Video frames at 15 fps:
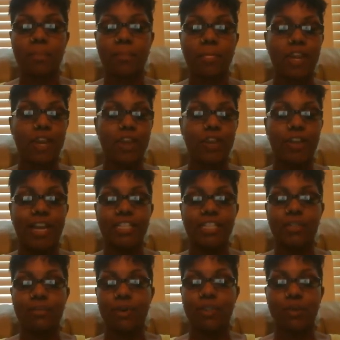You guys
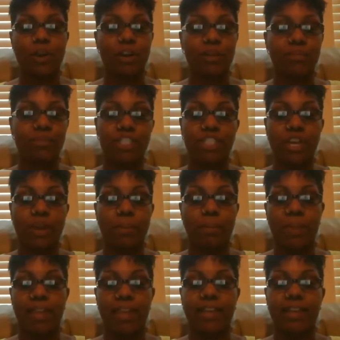are more than welcome to jump
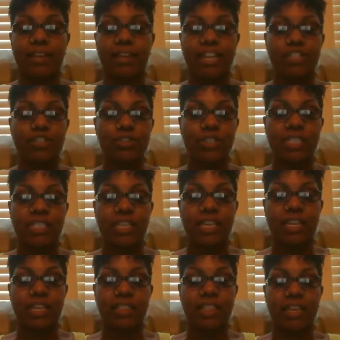in as you
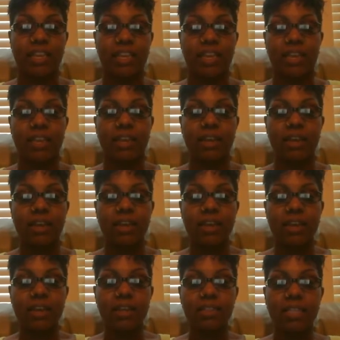see the
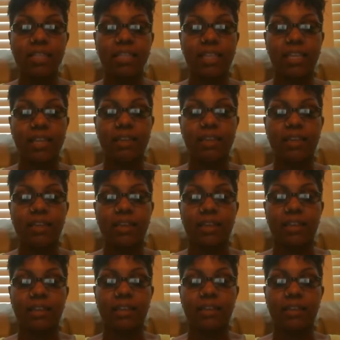link
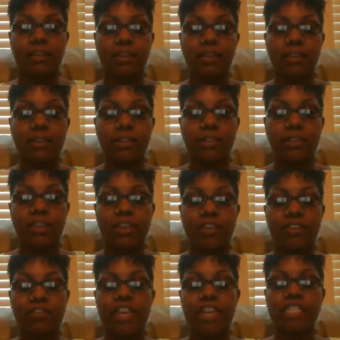in
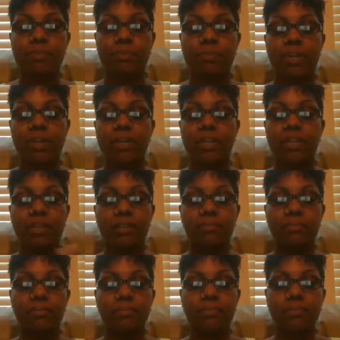the Facebook
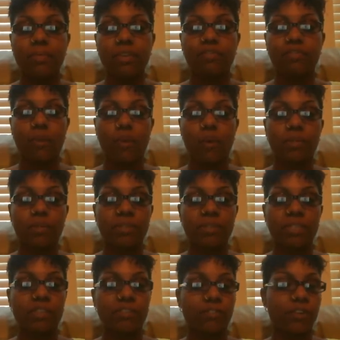forums, the
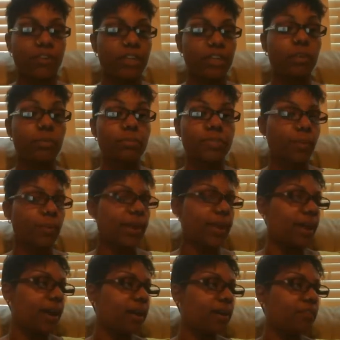different groups that we
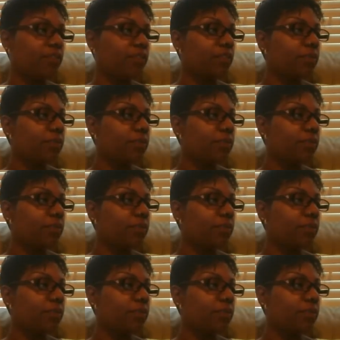have.